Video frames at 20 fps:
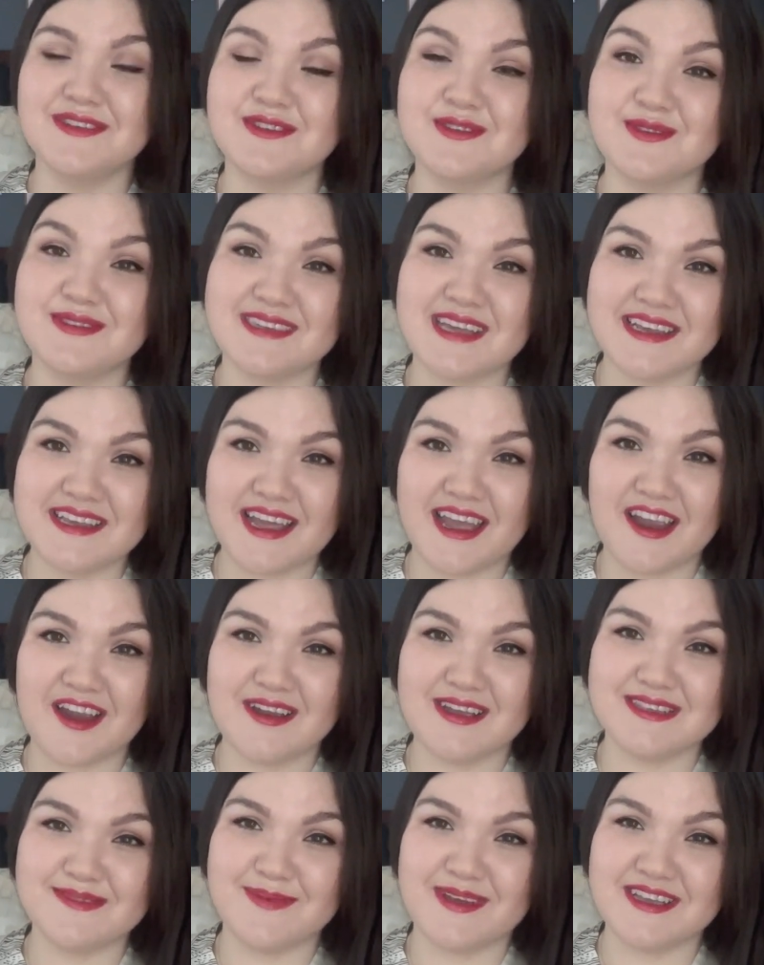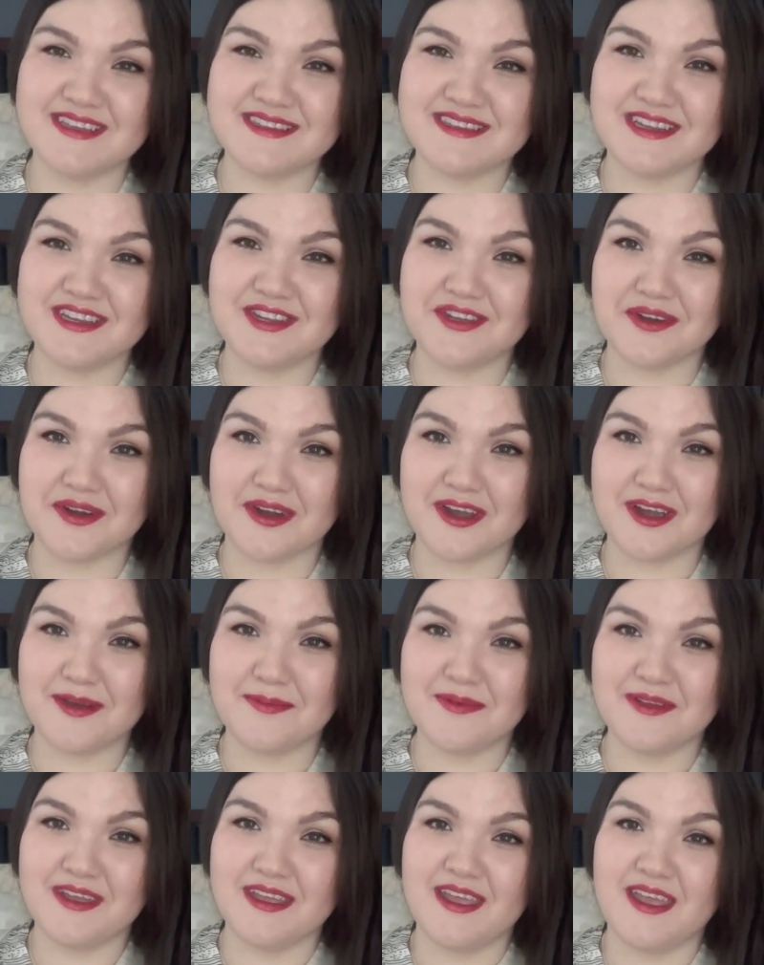So Satire is based in
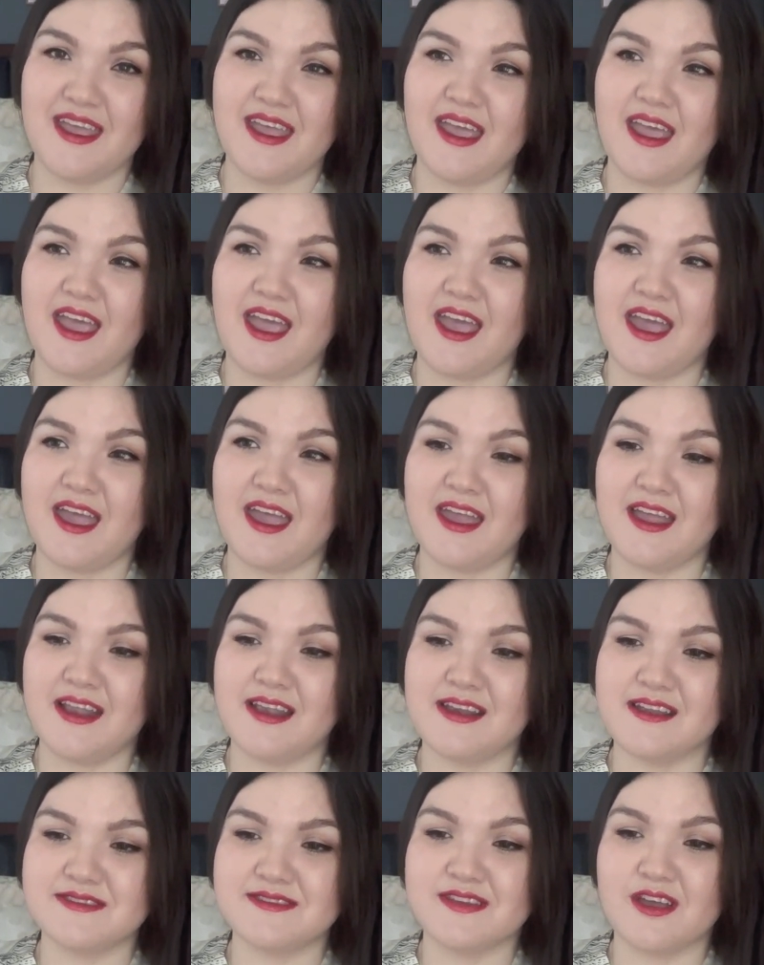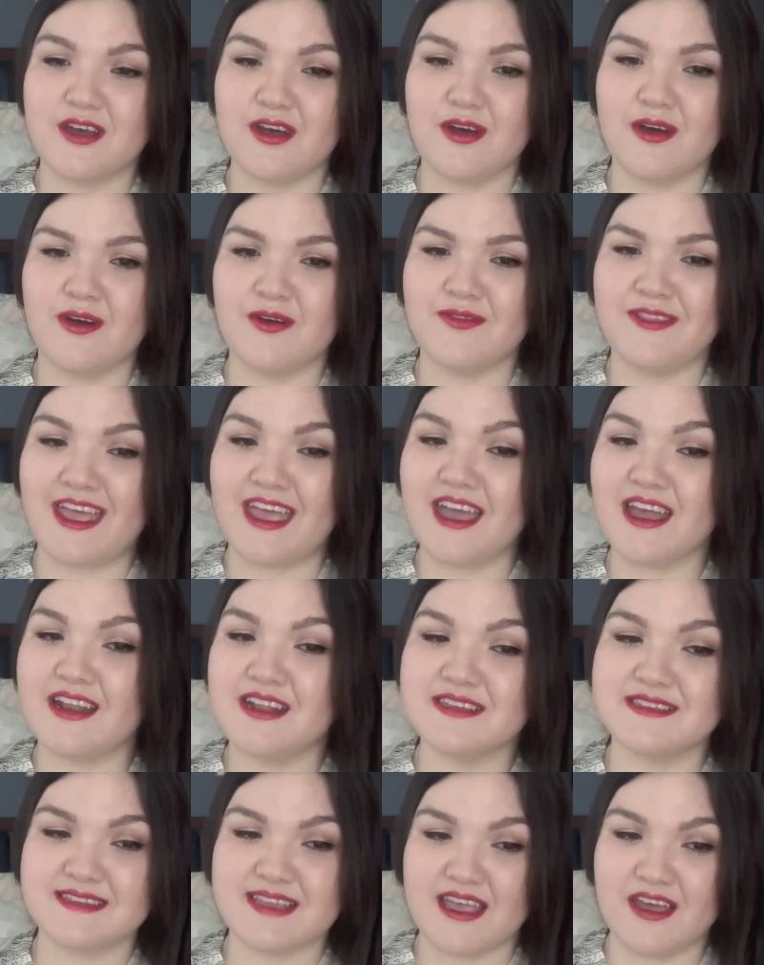Europe, and so they had
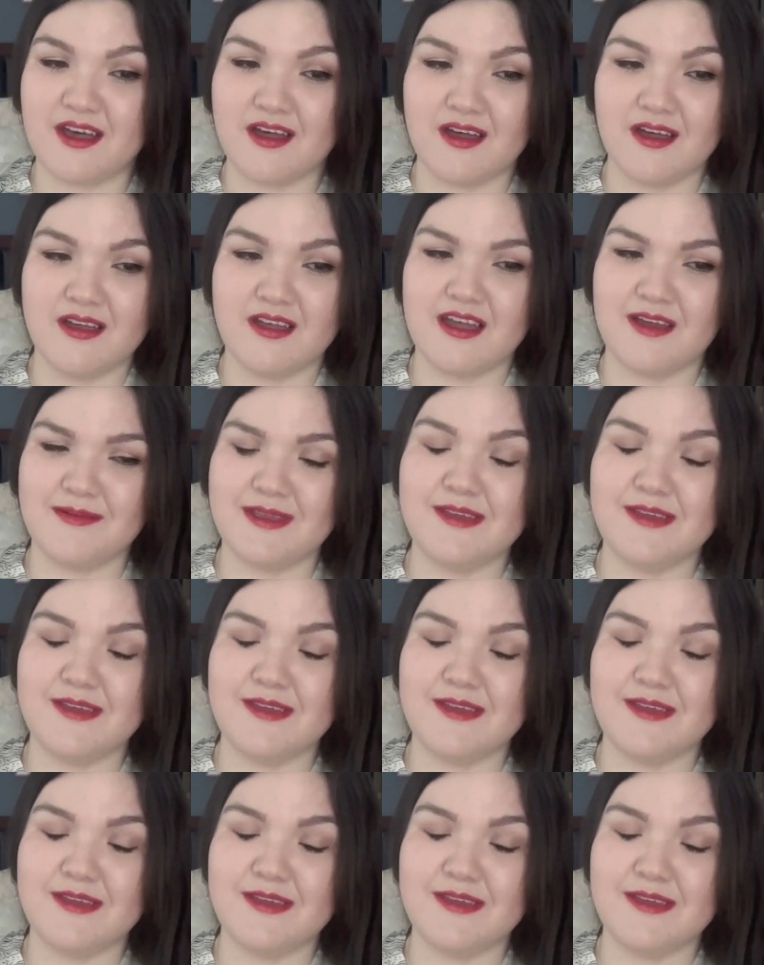a sale.